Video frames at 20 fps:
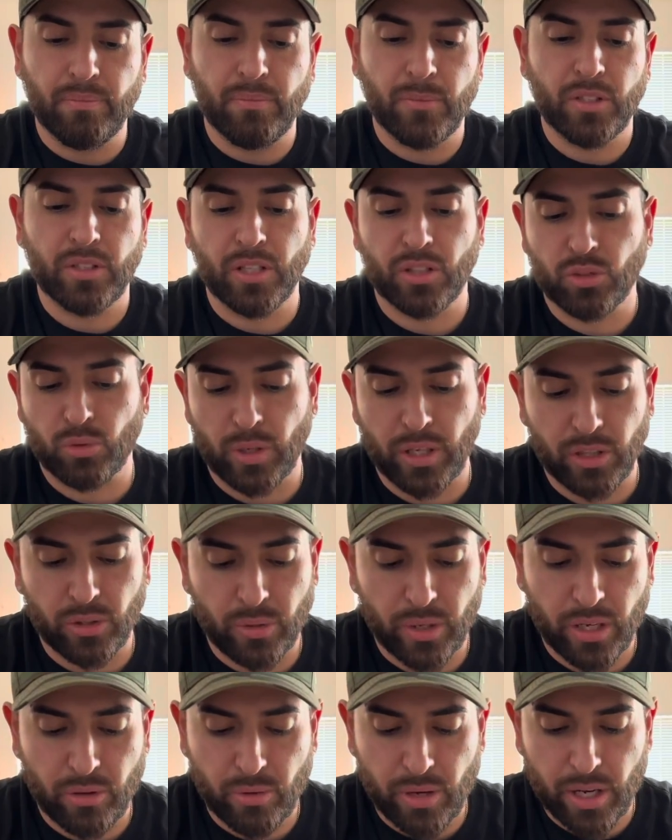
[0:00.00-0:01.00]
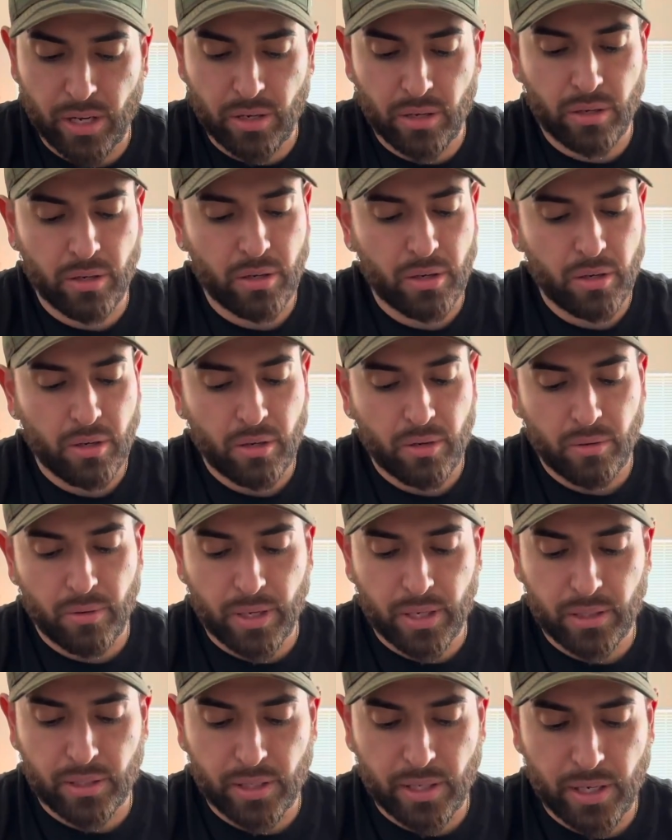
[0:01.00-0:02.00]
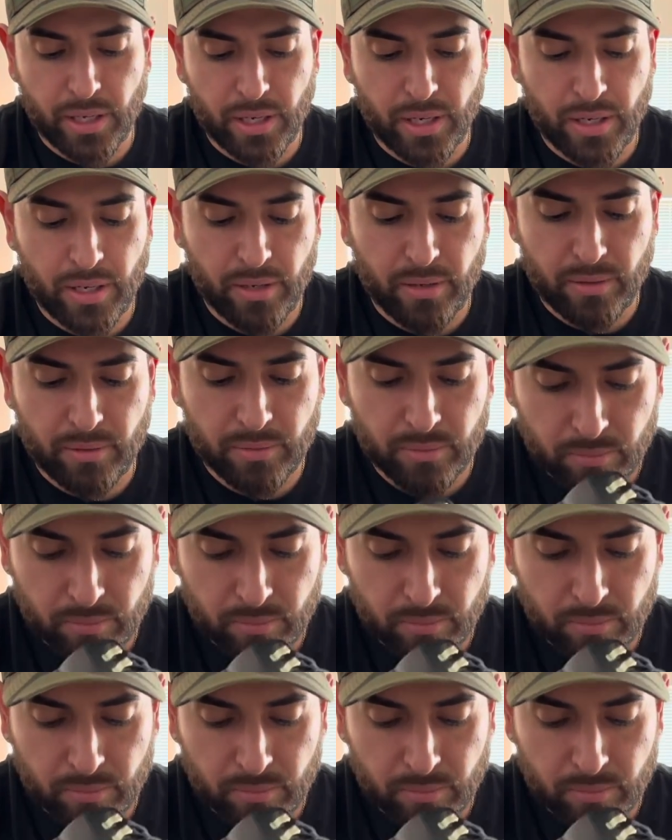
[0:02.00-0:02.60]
It says 23 in red right there.